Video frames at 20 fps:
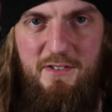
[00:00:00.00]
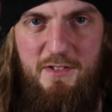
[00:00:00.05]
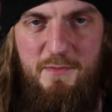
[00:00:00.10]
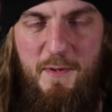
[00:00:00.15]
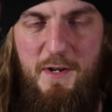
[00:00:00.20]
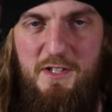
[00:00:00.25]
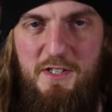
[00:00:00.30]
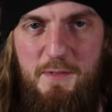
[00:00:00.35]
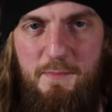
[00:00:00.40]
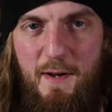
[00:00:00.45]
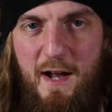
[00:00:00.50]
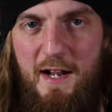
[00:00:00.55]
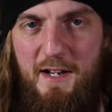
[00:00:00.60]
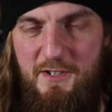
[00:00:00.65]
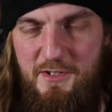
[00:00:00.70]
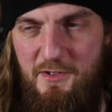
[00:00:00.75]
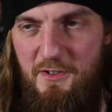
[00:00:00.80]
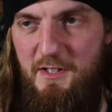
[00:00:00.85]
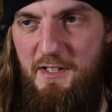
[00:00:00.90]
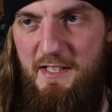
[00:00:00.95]
especially
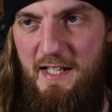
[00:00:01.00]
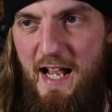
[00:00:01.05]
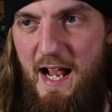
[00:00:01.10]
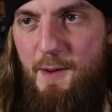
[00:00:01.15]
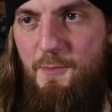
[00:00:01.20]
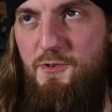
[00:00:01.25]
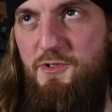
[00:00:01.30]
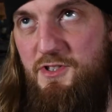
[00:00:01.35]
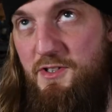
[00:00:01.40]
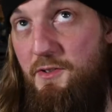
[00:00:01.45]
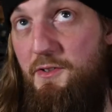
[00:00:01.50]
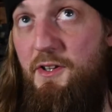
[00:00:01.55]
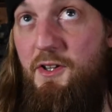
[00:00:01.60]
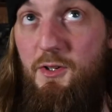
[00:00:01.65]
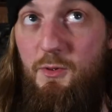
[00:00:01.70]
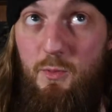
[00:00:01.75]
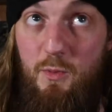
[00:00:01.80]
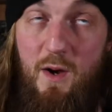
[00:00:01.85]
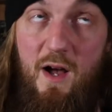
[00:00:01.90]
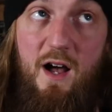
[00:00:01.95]
Panasonic cameras, you know, they're
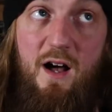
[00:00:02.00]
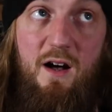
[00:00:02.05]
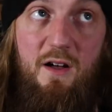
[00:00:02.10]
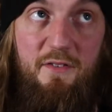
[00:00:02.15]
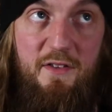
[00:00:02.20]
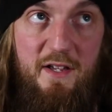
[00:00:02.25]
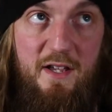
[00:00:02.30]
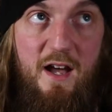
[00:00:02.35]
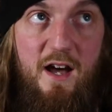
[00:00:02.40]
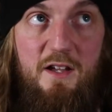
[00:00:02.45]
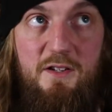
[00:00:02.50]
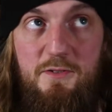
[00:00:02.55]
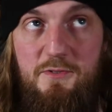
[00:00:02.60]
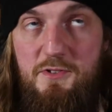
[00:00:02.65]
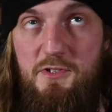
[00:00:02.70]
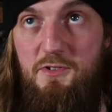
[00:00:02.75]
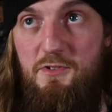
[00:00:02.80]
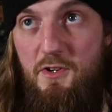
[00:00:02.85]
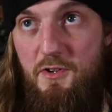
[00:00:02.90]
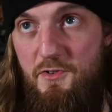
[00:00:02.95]
like, well, they are
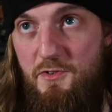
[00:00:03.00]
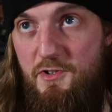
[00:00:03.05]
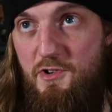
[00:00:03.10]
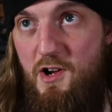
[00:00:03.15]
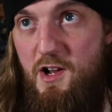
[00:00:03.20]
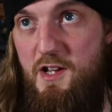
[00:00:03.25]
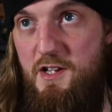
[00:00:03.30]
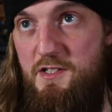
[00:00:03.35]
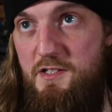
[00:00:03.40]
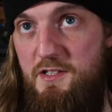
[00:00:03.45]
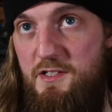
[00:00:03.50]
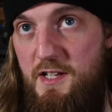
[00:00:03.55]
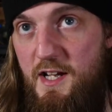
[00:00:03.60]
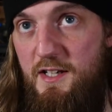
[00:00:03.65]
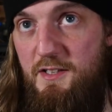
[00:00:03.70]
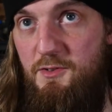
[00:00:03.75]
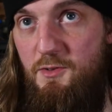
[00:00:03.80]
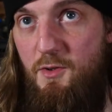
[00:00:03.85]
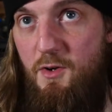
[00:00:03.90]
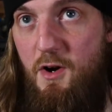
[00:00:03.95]
using contrast
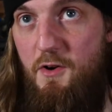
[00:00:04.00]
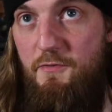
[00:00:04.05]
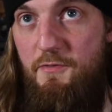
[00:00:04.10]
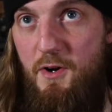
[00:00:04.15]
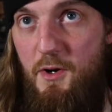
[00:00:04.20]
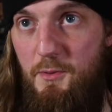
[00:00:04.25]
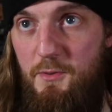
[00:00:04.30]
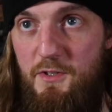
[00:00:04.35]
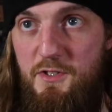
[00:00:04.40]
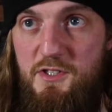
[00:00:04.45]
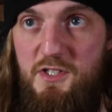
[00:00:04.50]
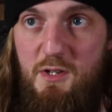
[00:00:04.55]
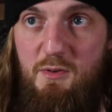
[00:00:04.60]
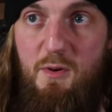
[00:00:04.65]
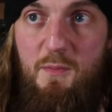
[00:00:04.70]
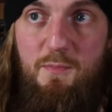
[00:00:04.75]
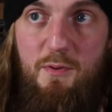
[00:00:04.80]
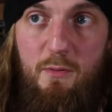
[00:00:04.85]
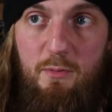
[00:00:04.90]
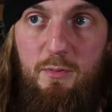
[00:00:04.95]
detect autofocus, so
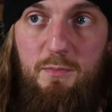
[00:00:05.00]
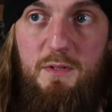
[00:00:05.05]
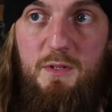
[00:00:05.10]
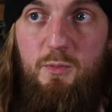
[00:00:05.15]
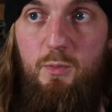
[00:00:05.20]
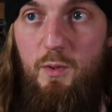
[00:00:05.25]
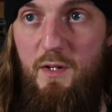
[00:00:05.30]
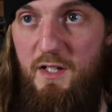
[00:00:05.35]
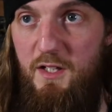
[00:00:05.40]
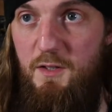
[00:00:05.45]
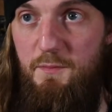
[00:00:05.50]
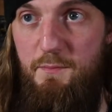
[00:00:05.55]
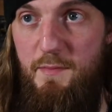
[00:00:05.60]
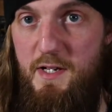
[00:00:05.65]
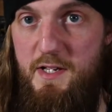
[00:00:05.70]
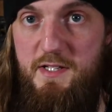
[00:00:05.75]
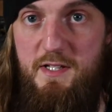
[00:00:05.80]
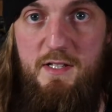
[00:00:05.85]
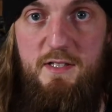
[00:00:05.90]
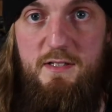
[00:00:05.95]
it probably will
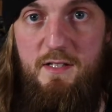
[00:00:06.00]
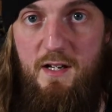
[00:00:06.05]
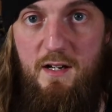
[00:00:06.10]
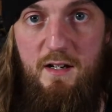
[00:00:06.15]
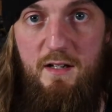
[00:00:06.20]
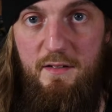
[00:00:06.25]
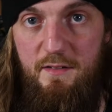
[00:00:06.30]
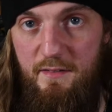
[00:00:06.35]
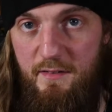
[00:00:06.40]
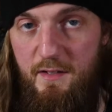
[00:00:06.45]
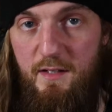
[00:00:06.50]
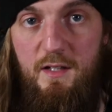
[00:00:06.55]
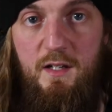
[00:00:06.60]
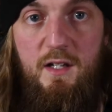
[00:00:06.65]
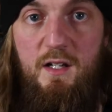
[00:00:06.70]
miss a ton.